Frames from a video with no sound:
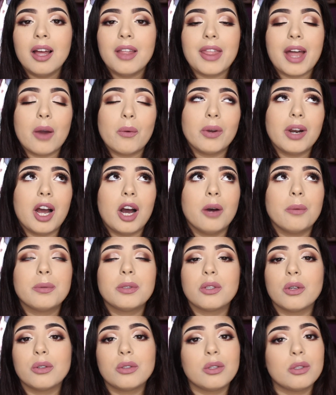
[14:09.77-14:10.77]
That would help
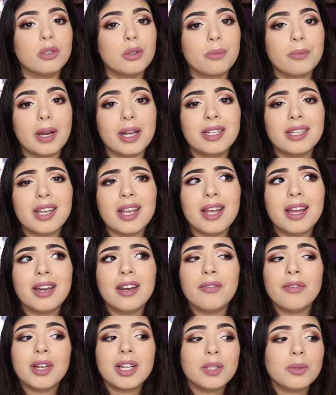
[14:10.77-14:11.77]
so, so, so much.
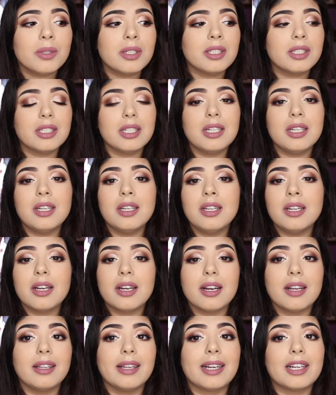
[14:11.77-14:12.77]
And if you guys want to see
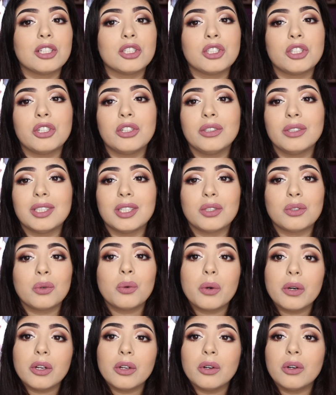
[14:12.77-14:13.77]
like a certain
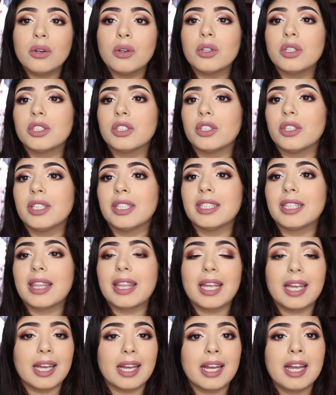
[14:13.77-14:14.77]
tutorial or a certain
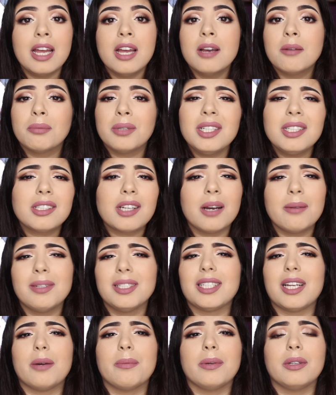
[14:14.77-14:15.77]
thing, please
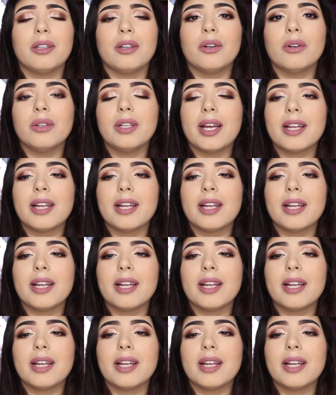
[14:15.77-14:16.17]
comment down below.